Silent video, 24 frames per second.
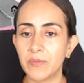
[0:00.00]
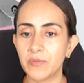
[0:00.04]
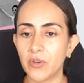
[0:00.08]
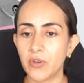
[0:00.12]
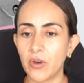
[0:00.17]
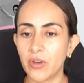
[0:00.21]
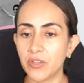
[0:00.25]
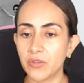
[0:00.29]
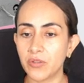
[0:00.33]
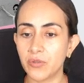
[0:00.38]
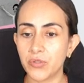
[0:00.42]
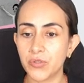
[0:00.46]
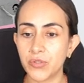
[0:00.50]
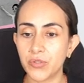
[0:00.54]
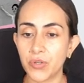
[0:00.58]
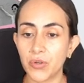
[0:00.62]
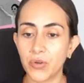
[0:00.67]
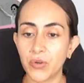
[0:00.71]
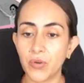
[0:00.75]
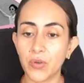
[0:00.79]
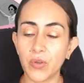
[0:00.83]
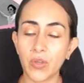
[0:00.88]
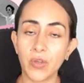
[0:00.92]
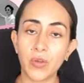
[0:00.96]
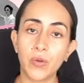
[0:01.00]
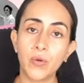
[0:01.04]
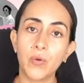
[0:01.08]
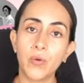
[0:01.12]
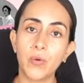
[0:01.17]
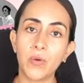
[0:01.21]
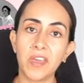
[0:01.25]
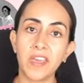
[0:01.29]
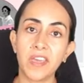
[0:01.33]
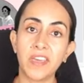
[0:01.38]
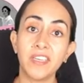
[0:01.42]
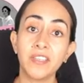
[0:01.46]
I'm going to show
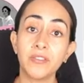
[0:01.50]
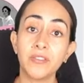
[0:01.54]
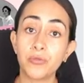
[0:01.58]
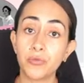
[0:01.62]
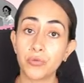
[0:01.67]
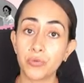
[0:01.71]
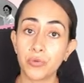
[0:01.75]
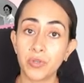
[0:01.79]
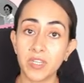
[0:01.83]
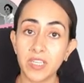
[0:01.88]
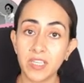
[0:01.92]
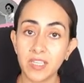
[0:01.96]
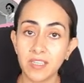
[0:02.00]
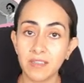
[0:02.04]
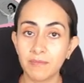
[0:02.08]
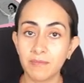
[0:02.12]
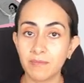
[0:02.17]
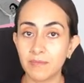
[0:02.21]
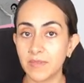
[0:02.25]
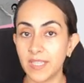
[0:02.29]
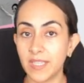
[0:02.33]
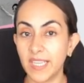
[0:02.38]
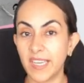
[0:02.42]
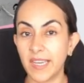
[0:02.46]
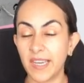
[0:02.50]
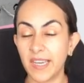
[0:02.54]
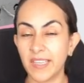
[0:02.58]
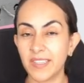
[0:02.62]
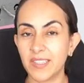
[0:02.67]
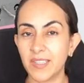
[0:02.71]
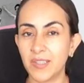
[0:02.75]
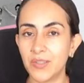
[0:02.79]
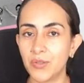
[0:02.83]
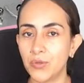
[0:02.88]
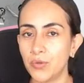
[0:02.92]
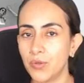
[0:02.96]
you a trick
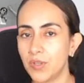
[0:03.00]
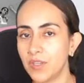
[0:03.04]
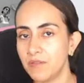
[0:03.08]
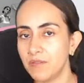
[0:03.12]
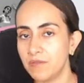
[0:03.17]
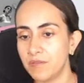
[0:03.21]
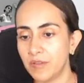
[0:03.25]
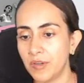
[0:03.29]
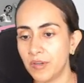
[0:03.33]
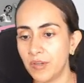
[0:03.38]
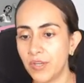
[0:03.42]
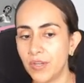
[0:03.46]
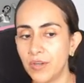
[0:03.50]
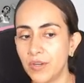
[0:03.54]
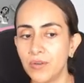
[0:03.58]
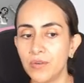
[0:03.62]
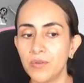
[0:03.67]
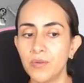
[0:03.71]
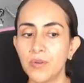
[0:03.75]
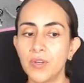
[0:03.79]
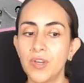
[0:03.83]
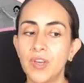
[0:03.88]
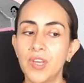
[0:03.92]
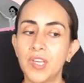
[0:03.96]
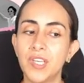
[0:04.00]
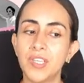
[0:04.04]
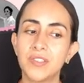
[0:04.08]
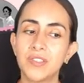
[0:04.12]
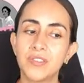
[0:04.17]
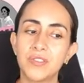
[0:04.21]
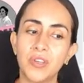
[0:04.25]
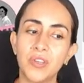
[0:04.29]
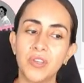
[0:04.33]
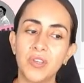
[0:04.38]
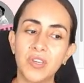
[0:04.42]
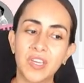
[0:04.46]
that you can follow
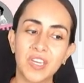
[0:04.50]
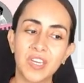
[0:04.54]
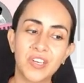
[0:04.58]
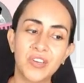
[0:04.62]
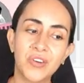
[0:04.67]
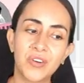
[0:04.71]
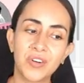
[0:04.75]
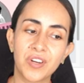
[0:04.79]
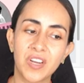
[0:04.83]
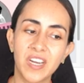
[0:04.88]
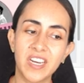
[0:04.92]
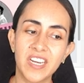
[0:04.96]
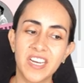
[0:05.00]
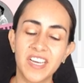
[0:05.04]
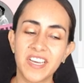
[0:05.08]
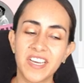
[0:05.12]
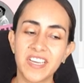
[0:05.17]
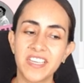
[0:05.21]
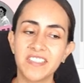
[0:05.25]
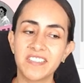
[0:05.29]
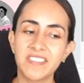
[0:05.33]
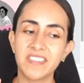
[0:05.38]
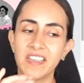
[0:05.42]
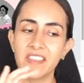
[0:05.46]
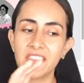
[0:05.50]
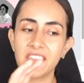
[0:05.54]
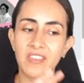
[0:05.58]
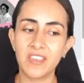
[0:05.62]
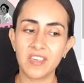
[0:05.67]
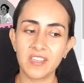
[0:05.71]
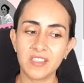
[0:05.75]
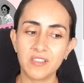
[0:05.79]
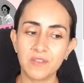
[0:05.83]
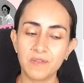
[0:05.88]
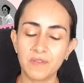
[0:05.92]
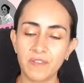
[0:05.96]
so you can organize
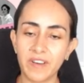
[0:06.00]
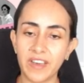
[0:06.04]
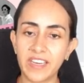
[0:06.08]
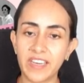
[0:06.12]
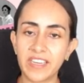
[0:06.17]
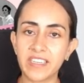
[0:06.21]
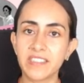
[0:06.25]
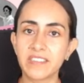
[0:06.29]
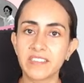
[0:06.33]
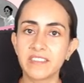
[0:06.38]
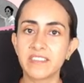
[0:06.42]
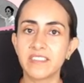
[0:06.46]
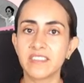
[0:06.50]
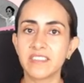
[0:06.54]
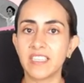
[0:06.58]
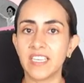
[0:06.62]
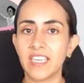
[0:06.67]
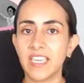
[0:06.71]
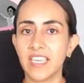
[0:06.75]
these files,